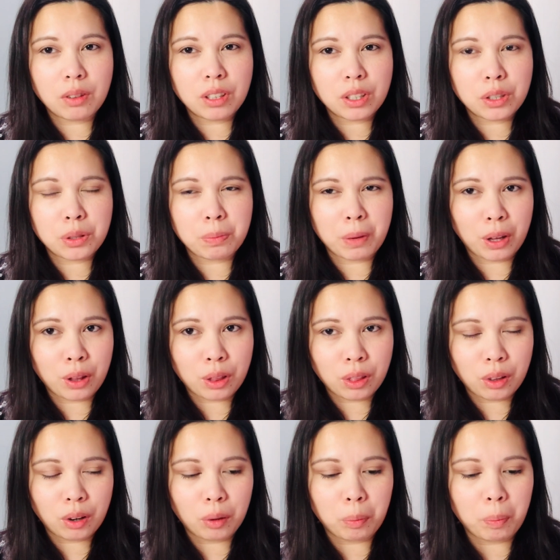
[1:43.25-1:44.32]
This is my
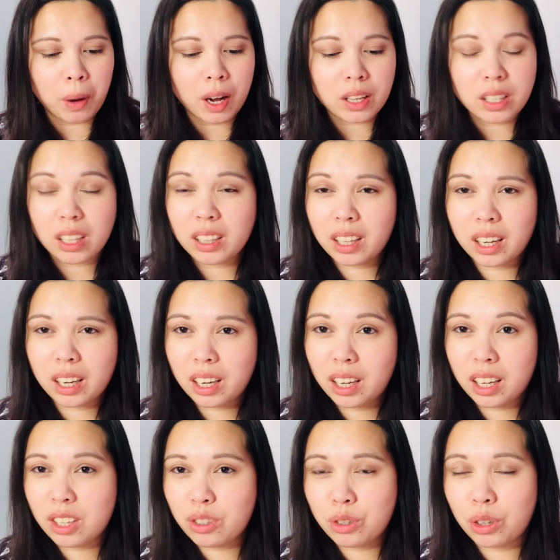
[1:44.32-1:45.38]
3rd box, and I
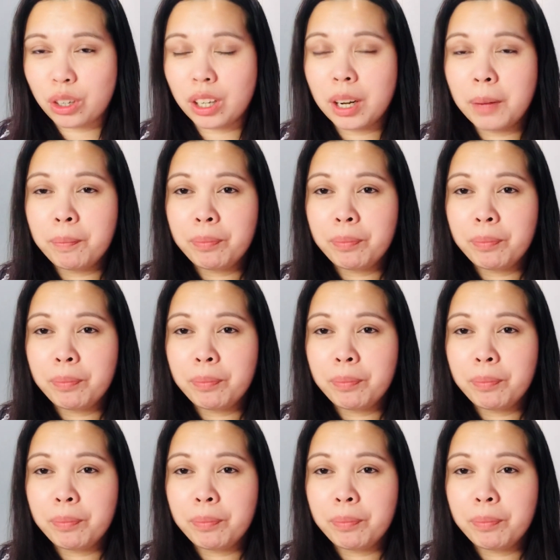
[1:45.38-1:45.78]
really enjoyed